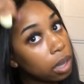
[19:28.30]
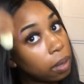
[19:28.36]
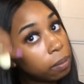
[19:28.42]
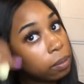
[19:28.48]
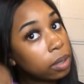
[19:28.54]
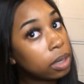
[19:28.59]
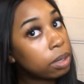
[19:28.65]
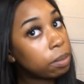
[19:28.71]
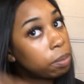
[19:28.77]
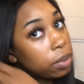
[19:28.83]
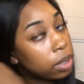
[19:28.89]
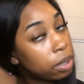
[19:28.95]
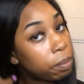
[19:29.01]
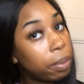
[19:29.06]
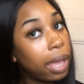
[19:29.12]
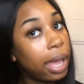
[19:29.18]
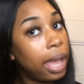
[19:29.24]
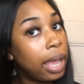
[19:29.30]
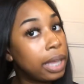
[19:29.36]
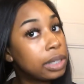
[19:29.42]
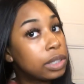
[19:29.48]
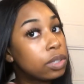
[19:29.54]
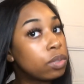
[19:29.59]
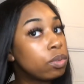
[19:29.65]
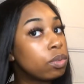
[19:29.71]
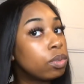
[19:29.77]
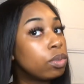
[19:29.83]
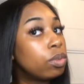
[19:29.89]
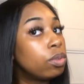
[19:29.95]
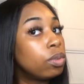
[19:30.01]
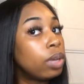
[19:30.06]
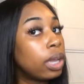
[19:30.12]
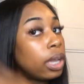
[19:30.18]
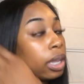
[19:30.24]
I'm gonna put a pass
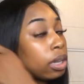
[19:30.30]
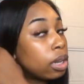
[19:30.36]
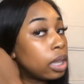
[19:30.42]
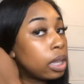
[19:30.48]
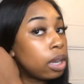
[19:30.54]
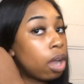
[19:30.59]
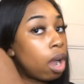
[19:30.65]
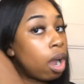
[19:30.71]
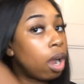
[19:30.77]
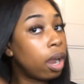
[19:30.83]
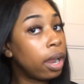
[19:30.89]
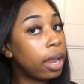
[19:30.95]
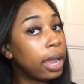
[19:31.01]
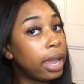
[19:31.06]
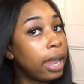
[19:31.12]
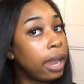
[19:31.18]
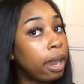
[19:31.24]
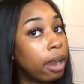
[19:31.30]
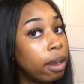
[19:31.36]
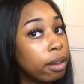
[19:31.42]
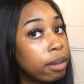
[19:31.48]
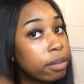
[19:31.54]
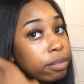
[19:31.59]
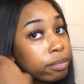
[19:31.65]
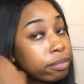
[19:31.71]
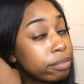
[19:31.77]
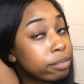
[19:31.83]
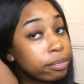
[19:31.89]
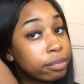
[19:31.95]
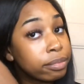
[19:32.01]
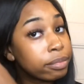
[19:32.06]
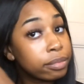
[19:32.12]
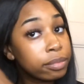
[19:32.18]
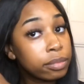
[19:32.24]
through, and then our hair
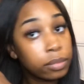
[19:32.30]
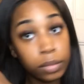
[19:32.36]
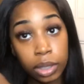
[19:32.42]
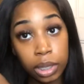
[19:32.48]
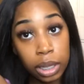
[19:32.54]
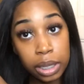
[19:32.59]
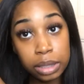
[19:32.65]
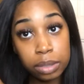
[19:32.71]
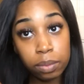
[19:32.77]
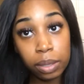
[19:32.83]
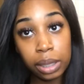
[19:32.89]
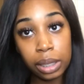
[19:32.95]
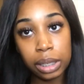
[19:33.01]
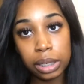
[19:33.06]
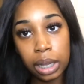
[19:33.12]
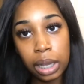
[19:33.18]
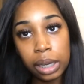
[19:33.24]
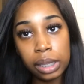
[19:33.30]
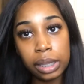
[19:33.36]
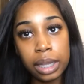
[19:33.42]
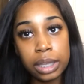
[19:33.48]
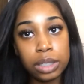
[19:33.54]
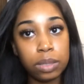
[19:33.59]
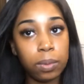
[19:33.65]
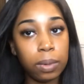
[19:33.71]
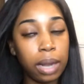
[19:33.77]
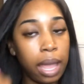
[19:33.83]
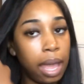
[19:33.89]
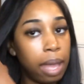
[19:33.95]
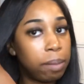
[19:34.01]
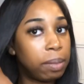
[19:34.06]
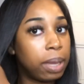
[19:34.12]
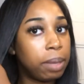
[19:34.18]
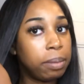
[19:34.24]
is really done unless you want to
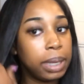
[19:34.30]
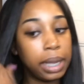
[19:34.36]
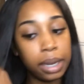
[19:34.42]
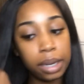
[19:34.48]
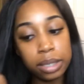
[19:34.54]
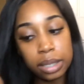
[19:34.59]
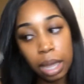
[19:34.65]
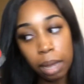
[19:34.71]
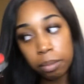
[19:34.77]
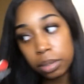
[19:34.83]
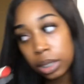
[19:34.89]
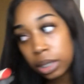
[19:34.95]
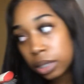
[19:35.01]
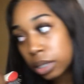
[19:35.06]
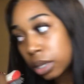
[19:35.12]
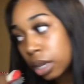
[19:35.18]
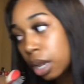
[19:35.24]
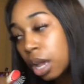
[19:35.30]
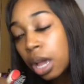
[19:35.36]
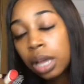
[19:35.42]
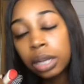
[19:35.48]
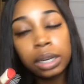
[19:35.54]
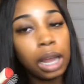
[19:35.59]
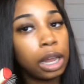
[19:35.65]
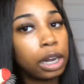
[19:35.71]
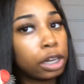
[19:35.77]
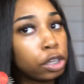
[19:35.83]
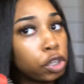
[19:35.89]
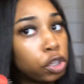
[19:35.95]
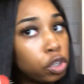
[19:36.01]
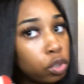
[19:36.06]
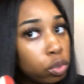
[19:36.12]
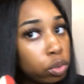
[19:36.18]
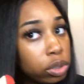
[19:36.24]
add baby hairs. I'm just not a
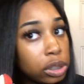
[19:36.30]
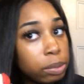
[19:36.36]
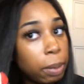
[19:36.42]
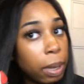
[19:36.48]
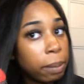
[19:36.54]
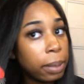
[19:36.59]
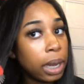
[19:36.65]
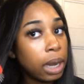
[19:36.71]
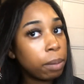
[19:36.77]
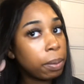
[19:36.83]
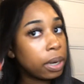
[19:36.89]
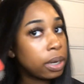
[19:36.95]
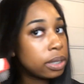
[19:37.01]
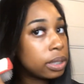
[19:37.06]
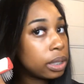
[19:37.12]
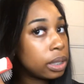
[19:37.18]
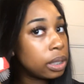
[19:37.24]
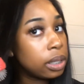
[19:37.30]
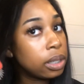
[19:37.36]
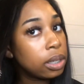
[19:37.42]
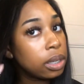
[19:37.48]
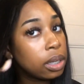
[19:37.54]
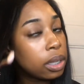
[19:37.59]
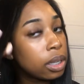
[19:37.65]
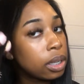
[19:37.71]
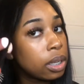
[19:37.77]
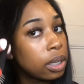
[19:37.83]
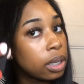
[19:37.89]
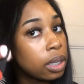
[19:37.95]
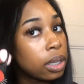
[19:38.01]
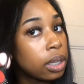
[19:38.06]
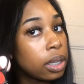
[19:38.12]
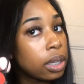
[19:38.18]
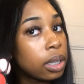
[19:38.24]
huge baby hair person.
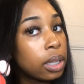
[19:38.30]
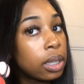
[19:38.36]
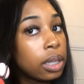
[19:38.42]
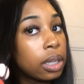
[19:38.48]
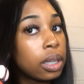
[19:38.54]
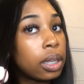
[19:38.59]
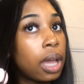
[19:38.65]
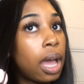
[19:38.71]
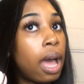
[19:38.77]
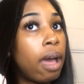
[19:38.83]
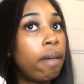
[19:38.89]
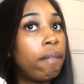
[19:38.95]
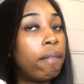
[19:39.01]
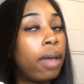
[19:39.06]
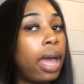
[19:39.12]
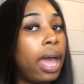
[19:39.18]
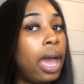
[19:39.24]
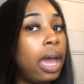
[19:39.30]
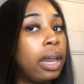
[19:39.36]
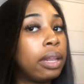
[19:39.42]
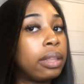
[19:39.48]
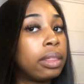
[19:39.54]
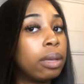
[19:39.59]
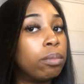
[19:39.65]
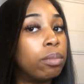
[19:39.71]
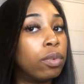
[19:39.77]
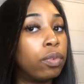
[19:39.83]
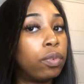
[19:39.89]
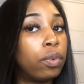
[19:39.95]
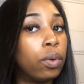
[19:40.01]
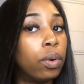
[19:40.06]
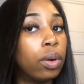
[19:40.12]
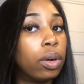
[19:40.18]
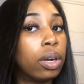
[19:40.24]
I've added them
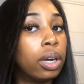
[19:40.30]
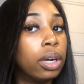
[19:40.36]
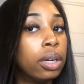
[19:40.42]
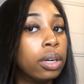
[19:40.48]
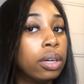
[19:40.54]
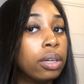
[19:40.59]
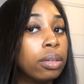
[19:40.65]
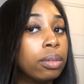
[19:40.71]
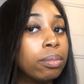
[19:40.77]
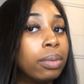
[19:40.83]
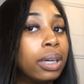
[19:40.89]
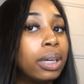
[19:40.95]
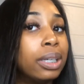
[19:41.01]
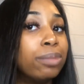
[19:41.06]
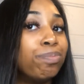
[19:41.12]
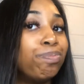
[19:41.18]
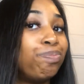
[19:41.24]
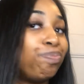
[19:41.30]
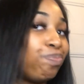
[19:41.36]
before, but